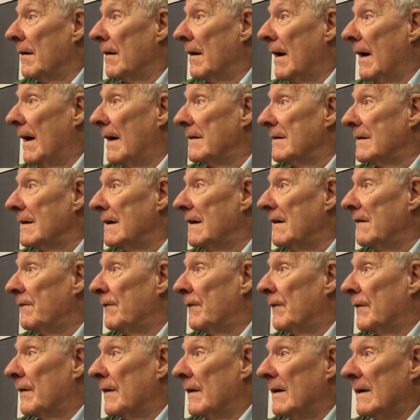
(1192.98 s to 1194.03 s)
And if
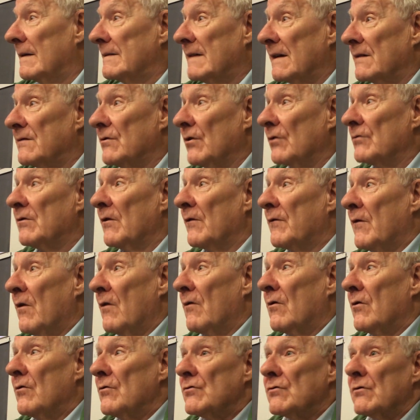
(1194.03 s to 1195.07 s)
that sort of
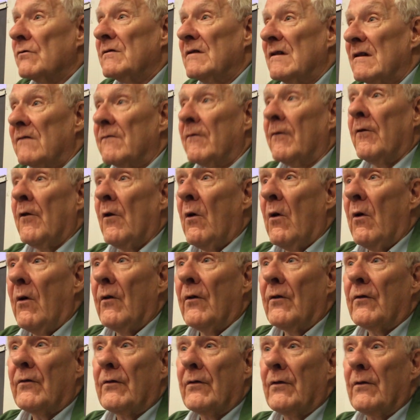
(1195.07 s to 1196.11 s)
conclusion would
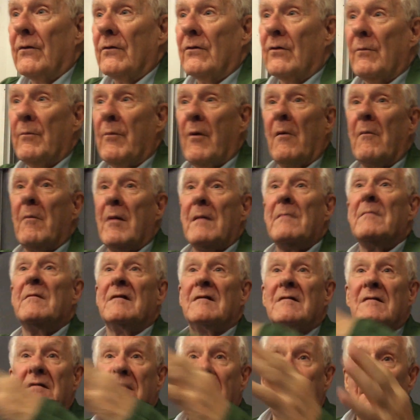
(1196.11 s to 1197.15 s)
force the problem
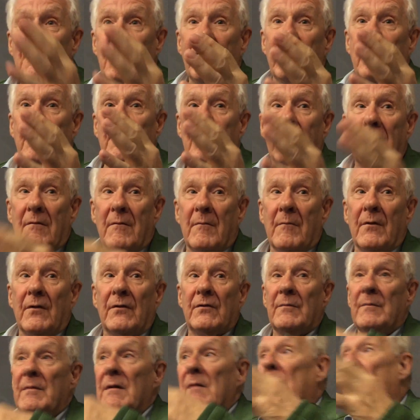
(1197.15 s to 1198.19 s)
itself
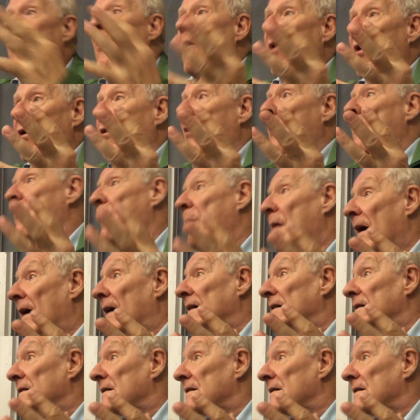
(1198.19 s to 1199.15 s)
must be more complex.